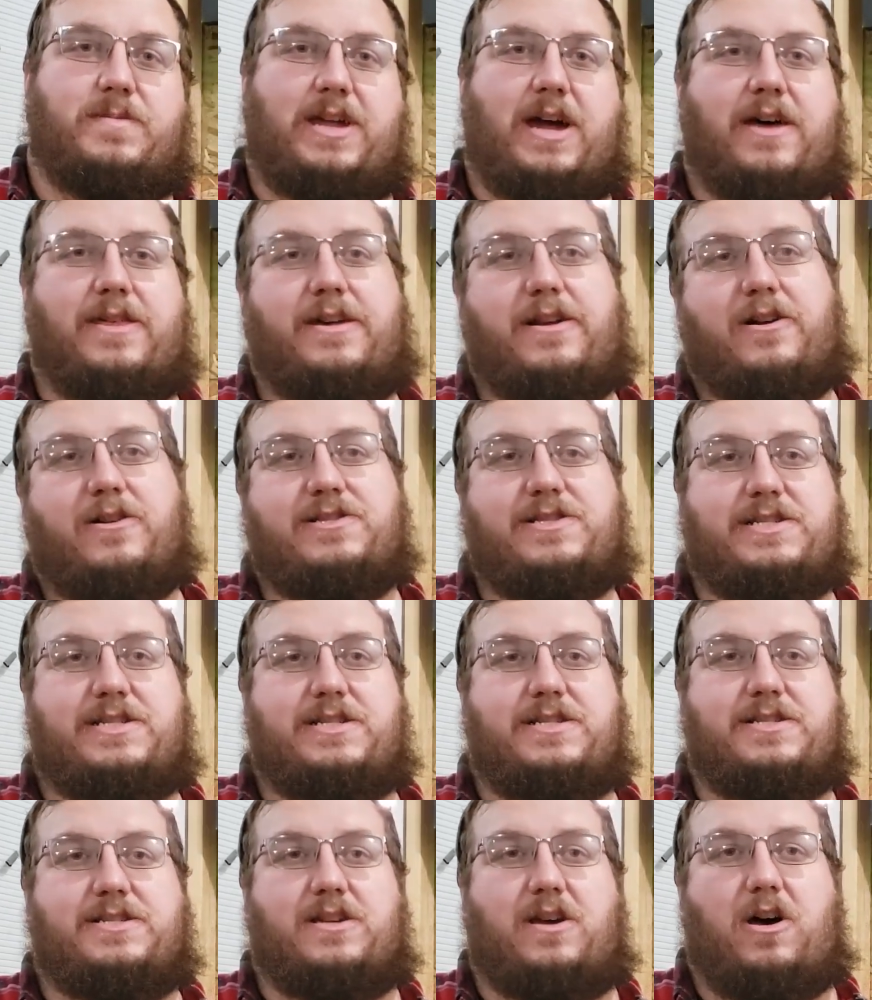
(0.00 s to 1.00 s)
Now that our
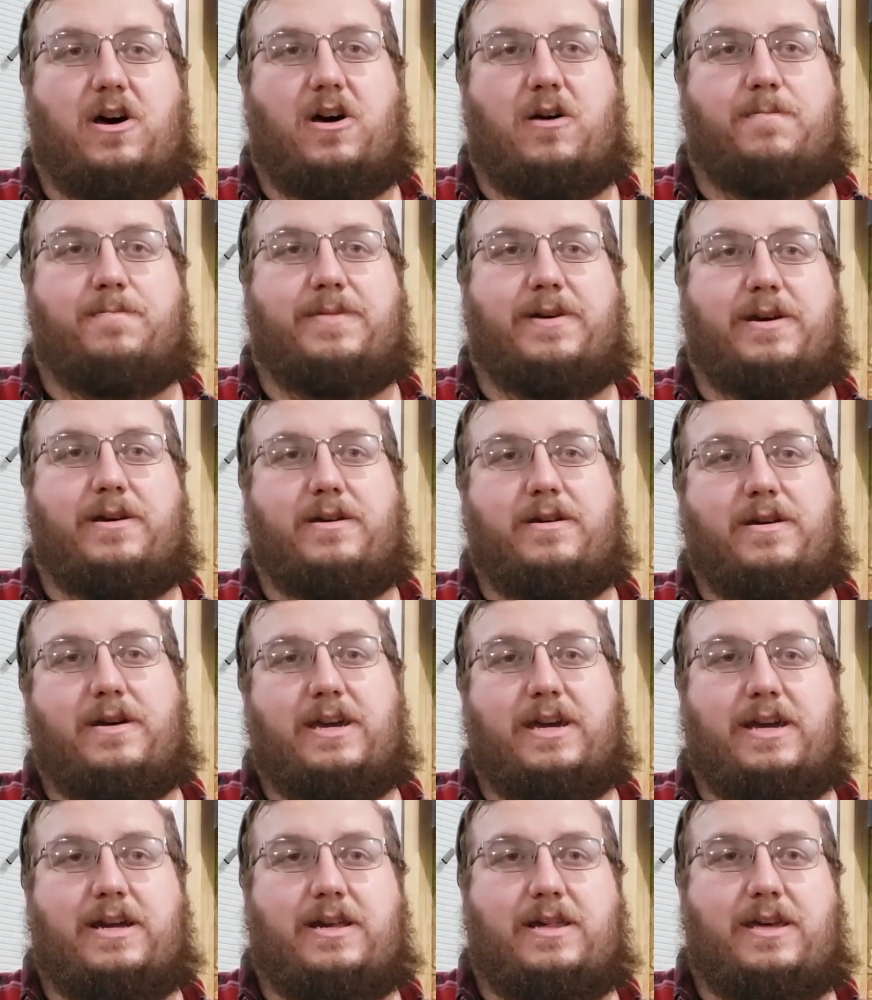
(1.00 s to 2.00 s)
still's all built
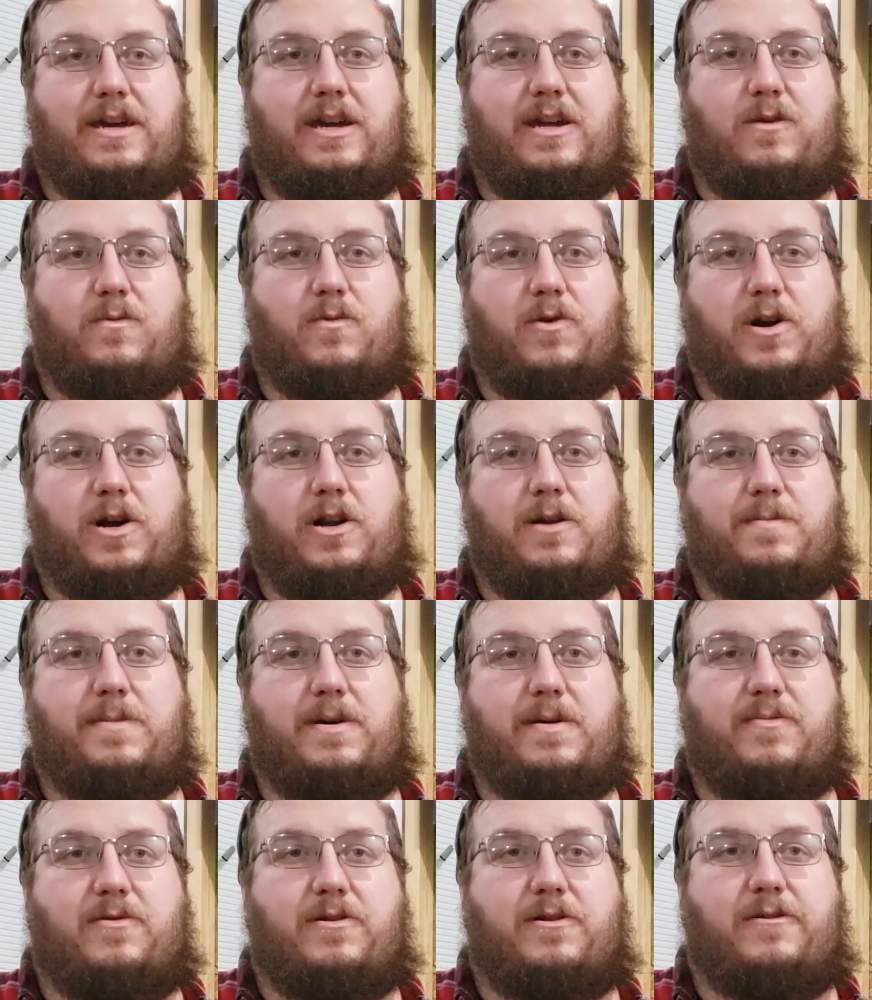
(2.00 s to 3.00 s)
and cleaned, we're going to be
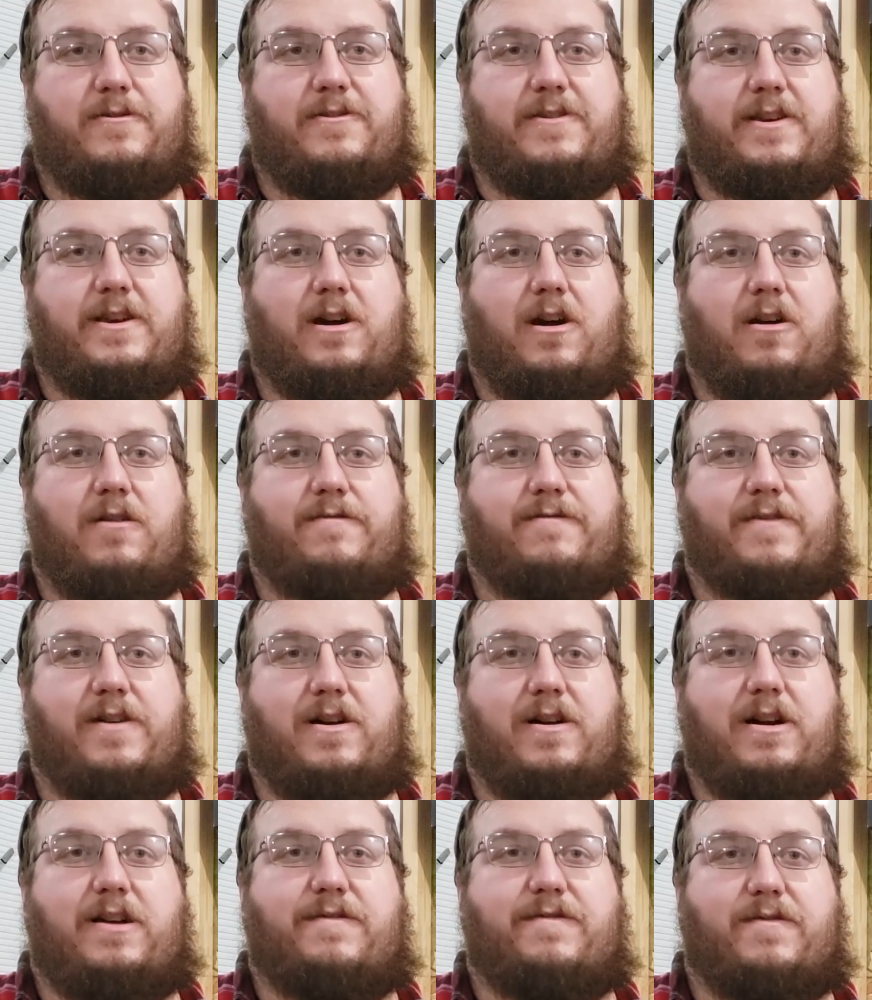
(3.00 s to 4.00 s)
producing our
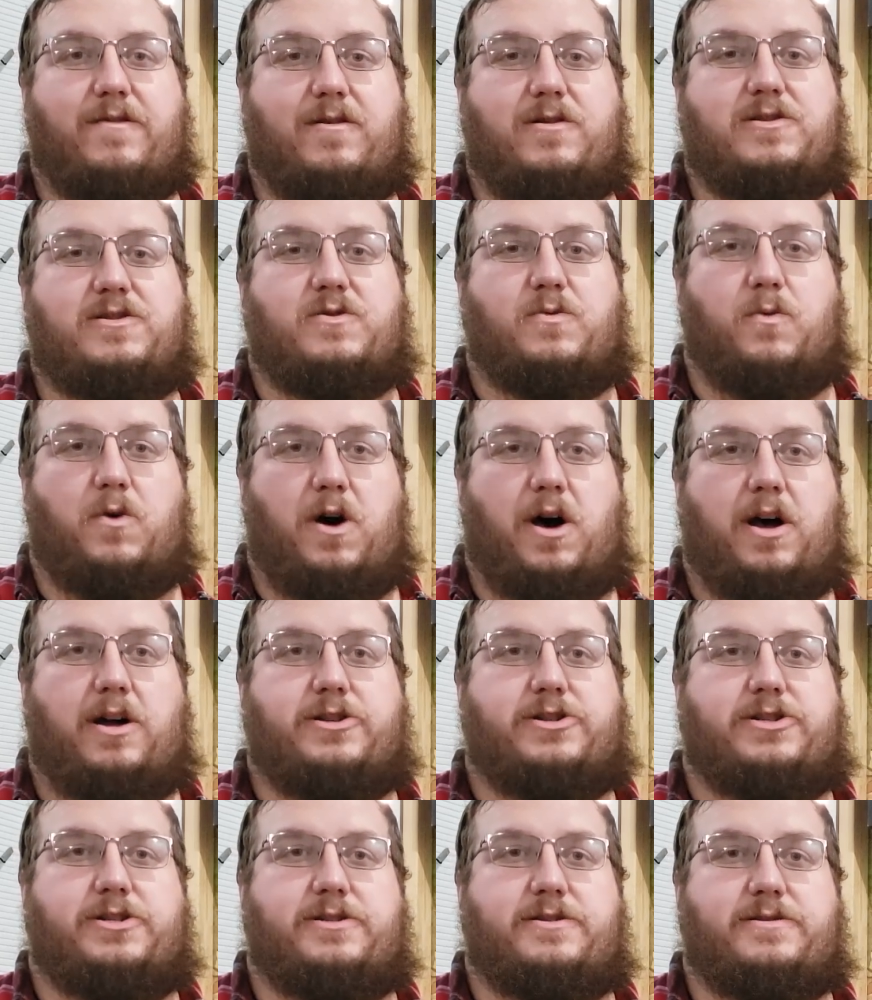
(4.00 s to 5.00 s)
very first
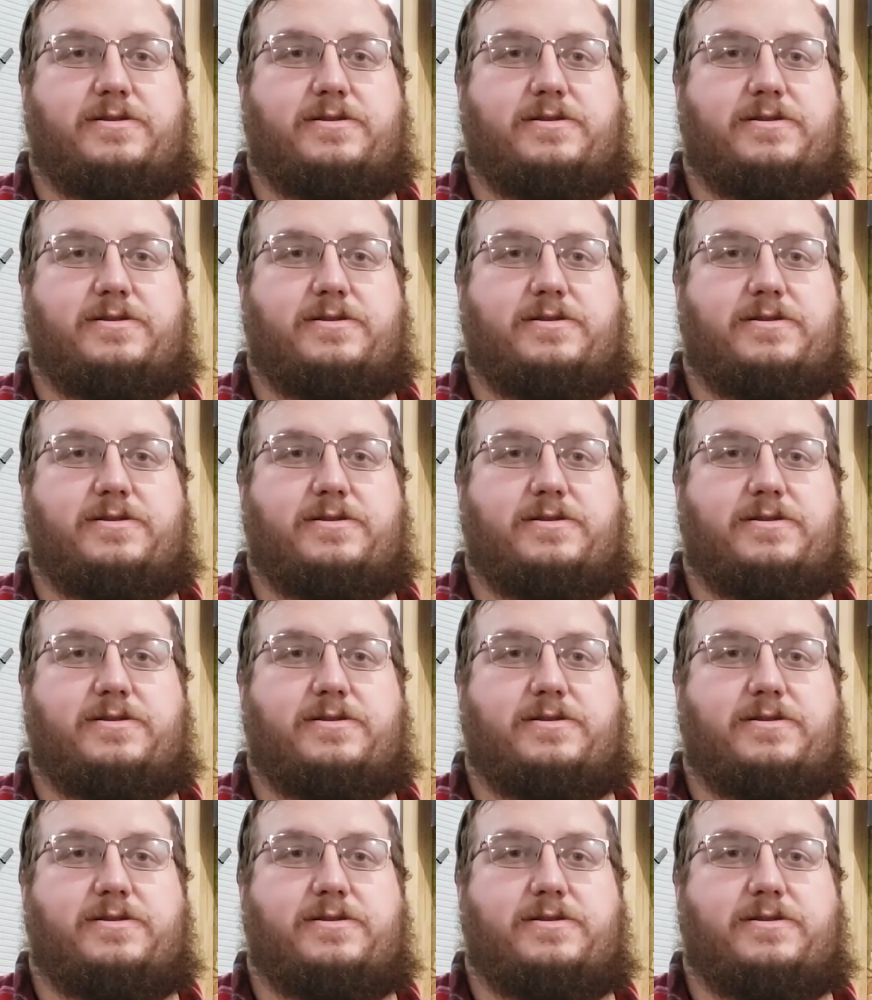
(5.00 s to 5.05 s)
wash.